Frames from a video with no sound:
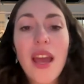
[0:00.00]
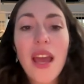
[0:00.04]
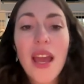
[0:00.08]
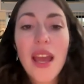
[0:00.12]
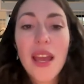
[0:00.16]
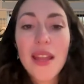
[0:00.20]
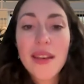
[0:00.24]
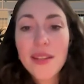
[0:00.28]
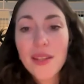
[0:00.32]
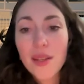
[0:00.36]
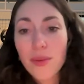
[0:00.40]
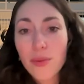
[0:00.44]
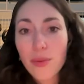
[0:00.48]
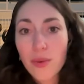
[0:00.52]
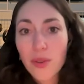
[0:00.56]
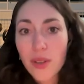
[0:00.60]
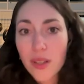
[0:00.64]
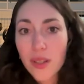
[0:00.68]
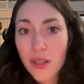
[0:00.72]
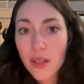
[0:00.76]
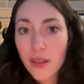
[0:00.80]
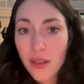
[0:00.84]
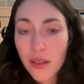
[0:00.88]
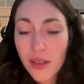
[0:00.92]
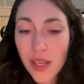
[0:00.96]
and you
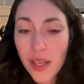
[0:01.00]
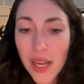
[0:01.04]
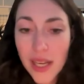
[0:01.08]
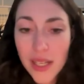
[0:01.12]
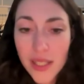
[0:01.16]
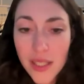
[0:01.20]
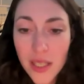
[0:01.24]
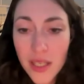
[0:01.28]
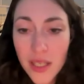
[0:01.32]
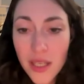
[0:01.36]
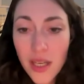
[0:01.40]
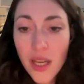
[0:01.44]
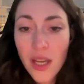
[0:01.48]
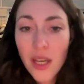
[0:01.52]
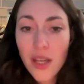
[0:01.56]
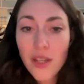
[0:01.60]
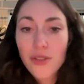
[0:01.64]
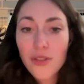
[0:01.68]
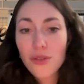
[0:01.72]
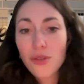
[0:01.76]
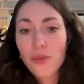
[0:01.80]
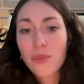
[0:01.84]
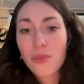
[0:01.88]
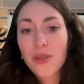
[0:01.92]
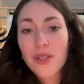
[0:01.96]
want to connect it
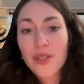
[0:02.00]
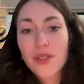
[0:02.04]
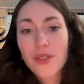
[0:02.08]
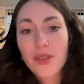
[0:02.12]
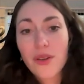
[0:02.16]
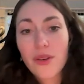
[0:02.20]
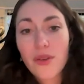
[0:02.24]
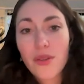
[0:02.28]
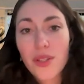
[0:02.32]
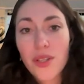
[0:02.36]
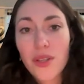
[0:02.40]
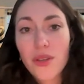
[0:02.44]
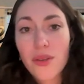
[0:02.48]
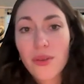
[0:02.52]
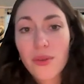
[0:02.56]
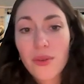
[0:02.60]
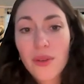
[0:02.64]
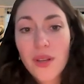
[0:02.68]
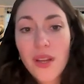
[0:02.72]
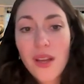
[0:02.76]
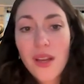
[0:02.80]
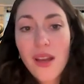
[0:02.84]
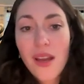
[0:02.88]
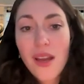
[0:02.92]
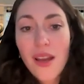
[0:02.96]
to
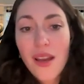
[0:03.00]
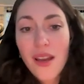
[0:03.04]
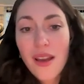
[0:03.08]
Personio.